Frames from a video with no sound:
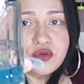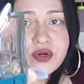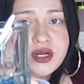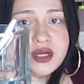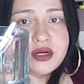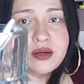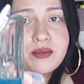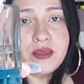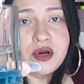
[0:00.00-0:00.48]

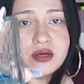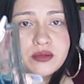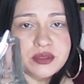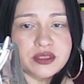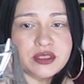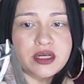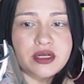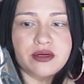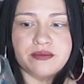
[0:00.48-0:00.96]
grade
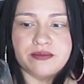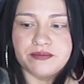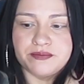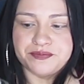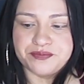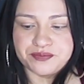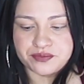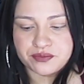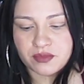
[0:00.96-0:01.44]
barbicide.
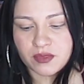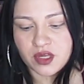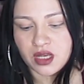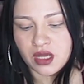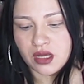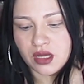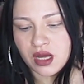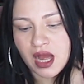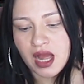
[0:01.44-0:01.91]

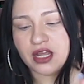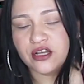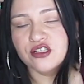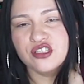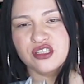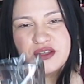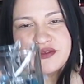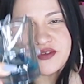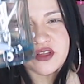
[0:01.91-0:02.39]
I
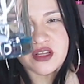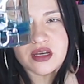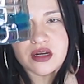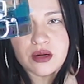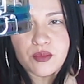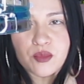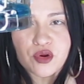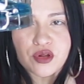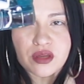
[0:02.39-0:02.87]
usually fill it
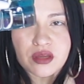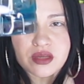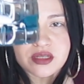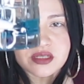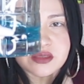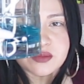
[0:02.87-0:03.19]
out more than